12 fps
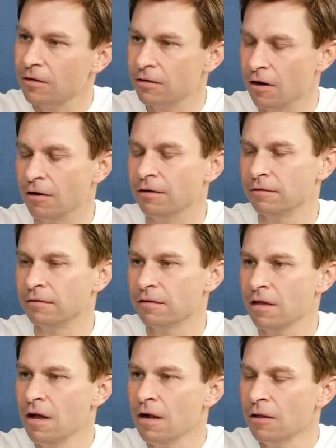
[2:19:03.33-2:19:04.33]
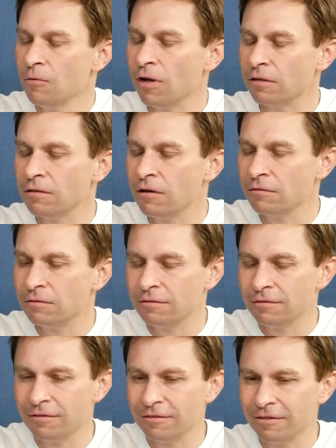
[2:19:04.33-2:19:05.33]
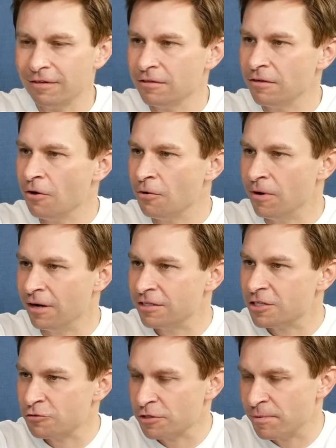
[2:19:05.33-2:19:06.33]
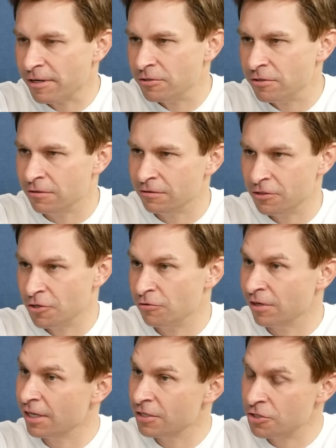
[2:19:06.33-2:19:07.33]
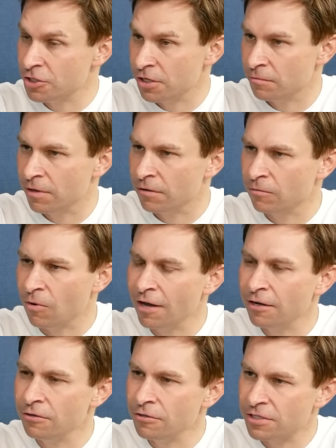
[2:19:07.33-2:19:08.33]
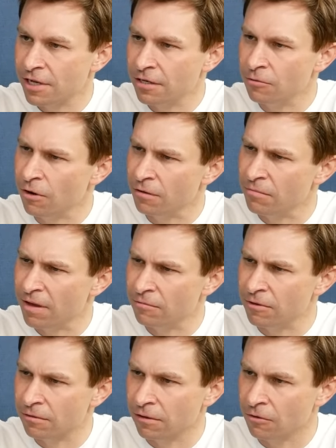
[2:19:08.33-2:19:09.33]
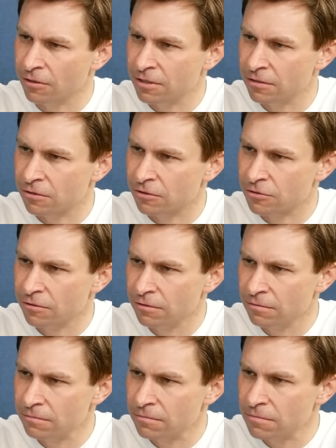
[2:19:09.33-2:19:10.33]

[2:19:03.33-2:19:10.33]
Got it. Well, no disrespect to your relationship, but why did you say you want men with lower testosterone?